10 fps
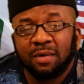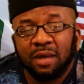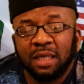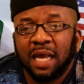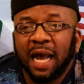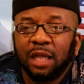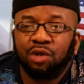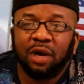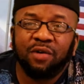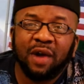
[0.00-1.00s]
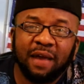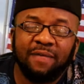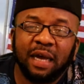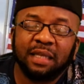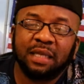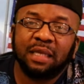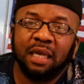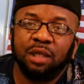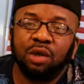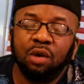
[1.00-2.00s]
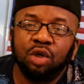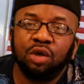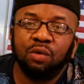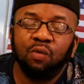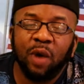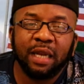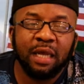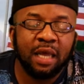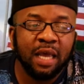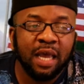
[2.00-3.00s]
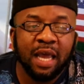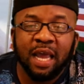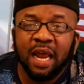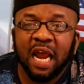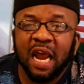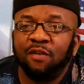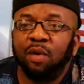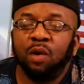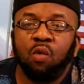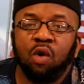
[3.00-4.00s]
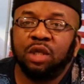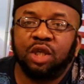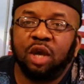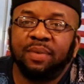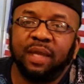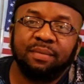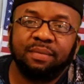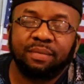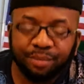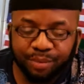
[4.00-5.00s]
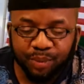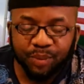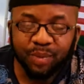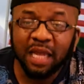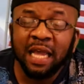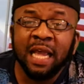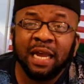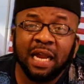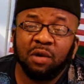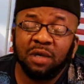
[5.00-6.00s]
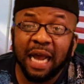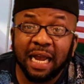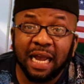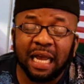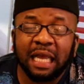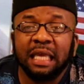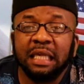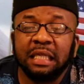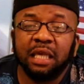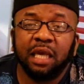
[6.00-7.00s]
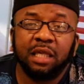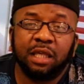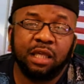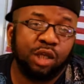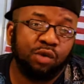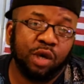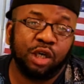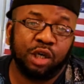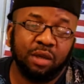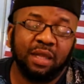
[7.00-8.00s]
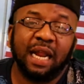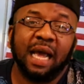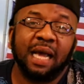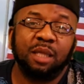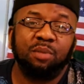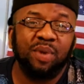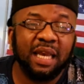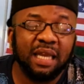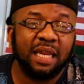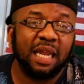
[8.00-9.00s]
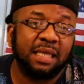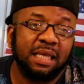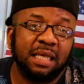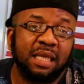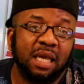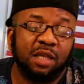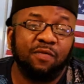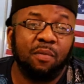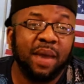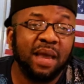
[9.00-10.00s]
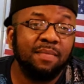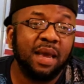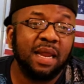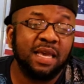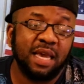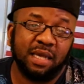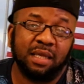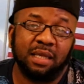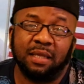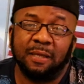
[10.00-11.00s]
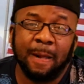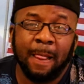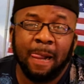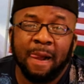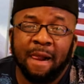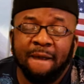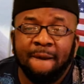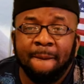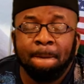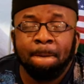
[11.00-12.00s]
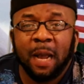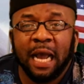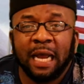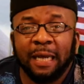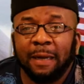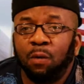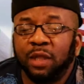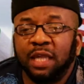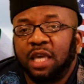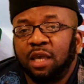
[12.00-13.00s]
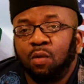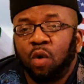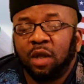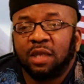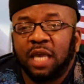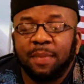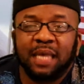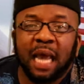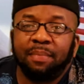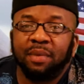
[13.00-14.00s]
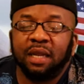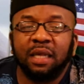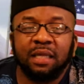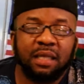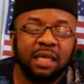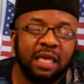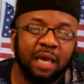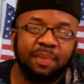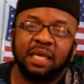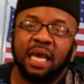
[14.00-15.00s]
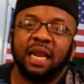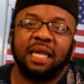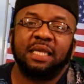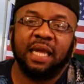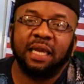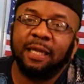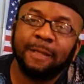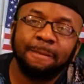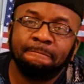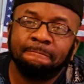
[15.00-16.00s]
It's hard to arrive at a solution when everybody wants something. Now, DACA is a situation that has been in existence for many, many years. And what keeps happening is it keeps getting extended.